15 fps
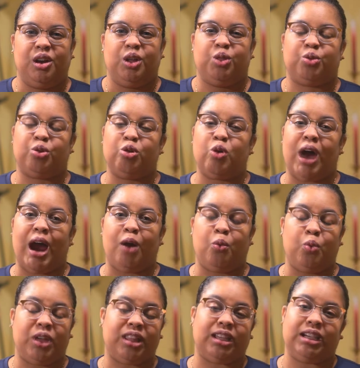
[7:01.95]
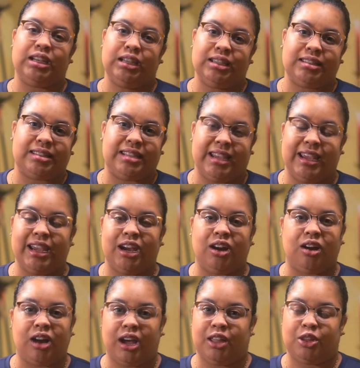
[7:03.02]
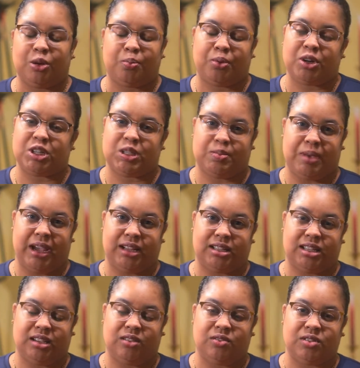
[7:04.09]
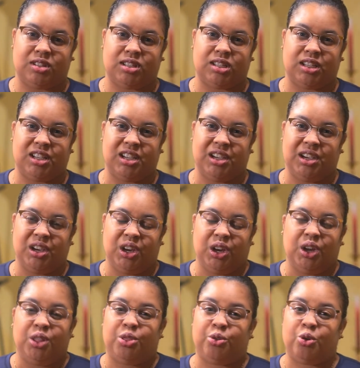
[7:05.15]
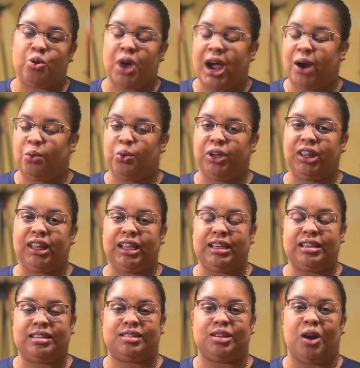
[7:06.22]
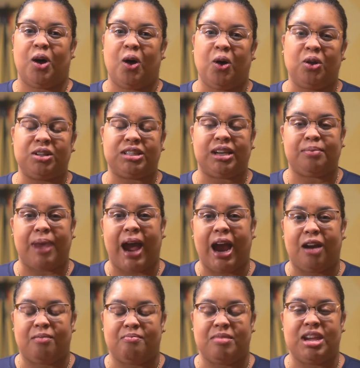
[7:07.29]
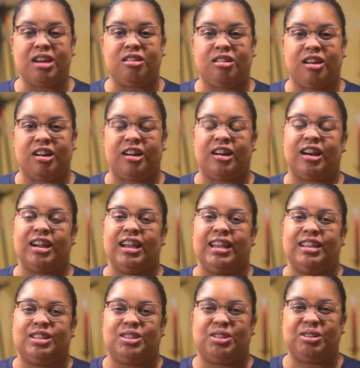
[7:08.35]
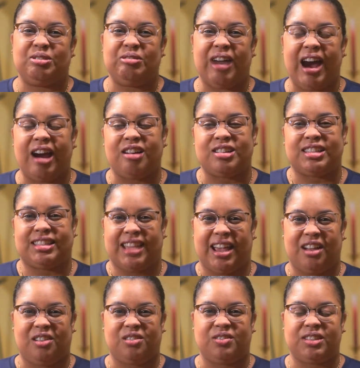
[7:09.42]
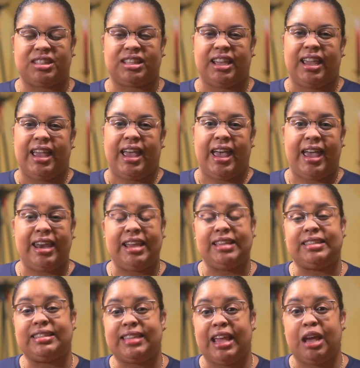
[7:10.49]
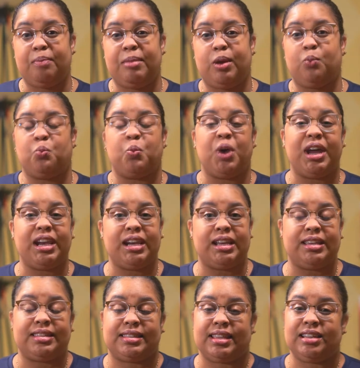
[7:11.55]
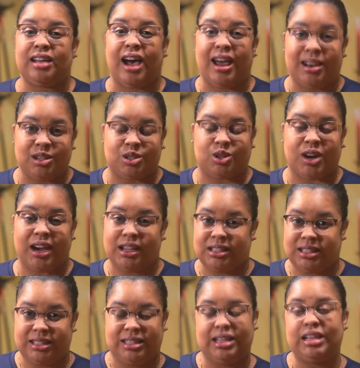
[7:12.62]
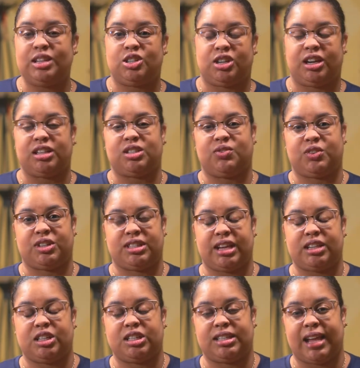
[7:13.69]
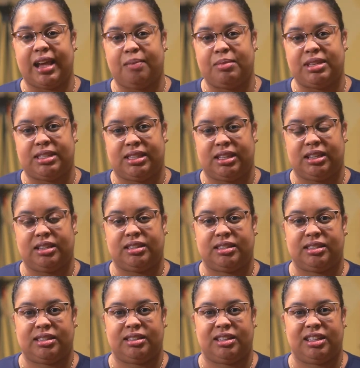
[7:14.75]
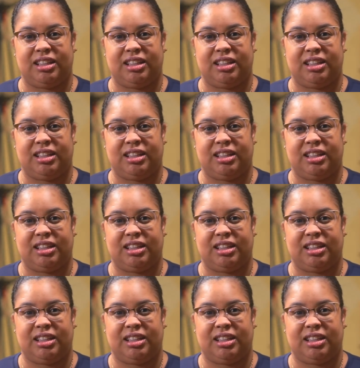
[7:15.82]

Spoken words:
through our willingness to hear other perspectives, through our willingness to hold up our mirror to ourselves and examine what it is that God is trying to teach us for such a time as this.